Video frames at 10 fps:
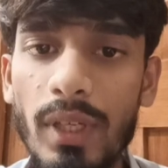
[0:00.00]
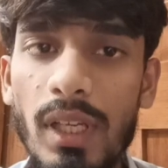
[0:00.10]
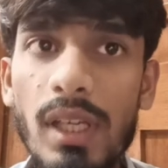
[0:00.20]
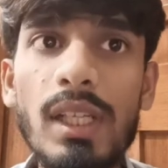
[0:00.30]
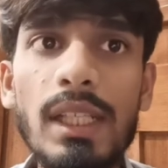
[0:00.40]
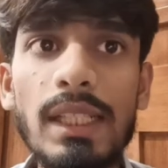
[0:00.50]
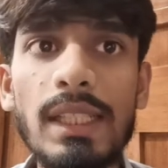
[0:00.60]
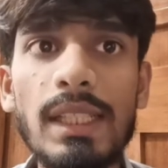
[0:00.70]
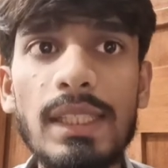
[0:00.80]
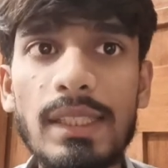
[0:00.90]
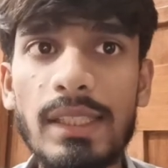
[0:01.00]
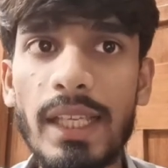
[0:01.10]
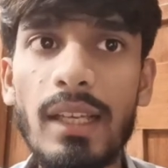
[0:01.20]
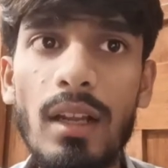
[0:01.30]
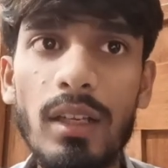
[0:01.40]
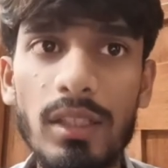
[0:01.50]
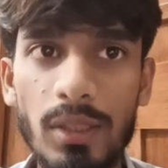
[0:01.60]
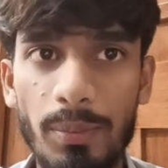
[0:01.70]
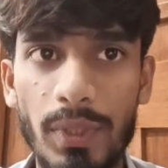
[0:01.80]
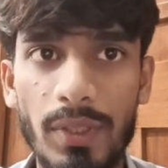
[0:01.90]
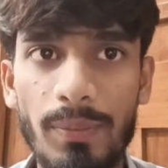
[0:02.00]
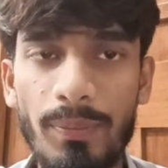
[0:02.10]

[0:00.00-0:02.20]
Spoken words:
a single recipient.